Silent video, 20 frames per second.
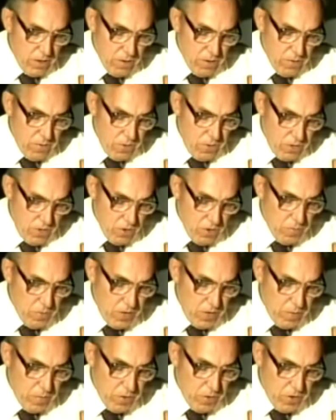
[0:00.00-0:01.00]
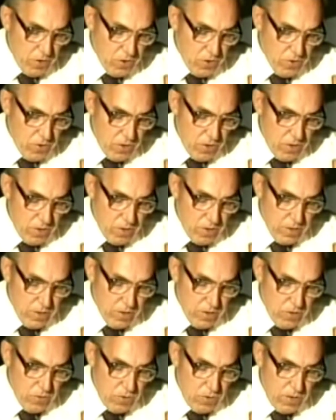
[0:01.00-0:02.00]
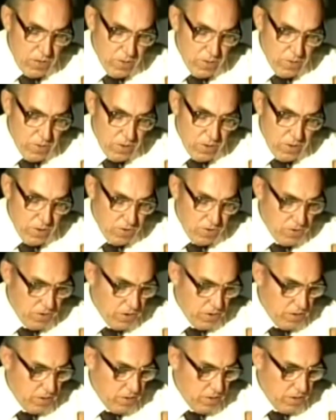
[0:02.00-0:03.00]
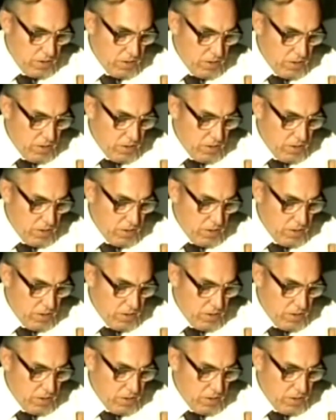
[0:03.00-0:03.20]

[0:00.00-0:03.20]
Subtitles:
of human embryos until the 20th century.